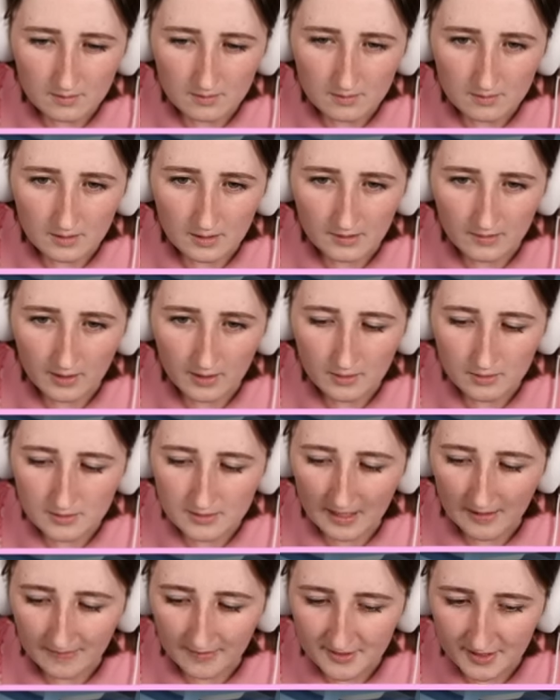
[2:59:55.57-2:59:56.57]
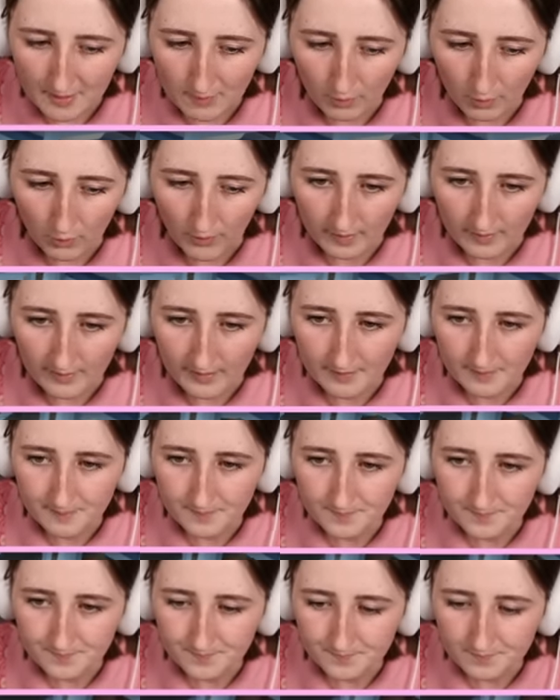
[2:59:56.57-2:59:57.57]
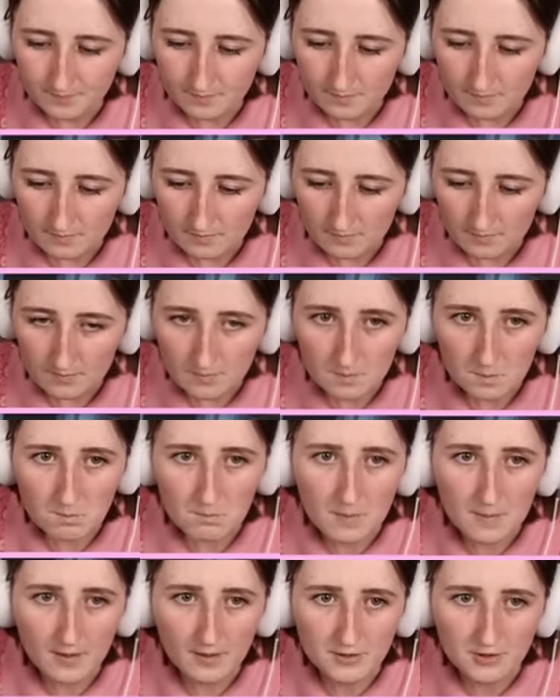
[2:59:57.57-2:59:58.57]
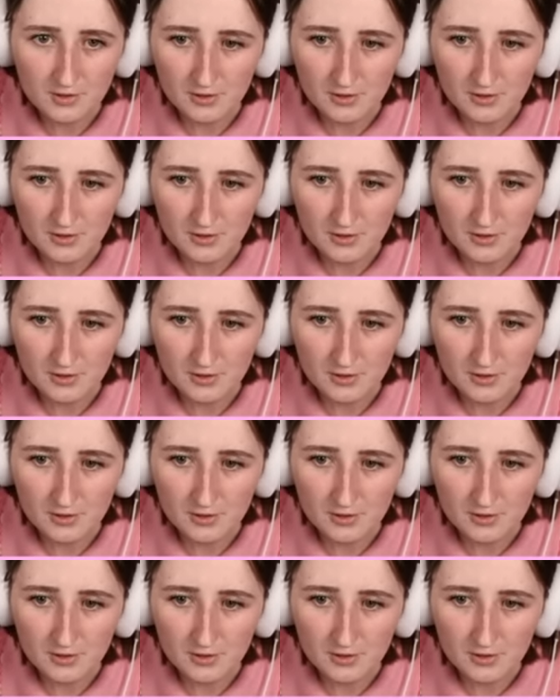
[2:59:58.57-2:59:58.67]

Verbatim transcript: hello, tend the table quickly. Maybe I'll just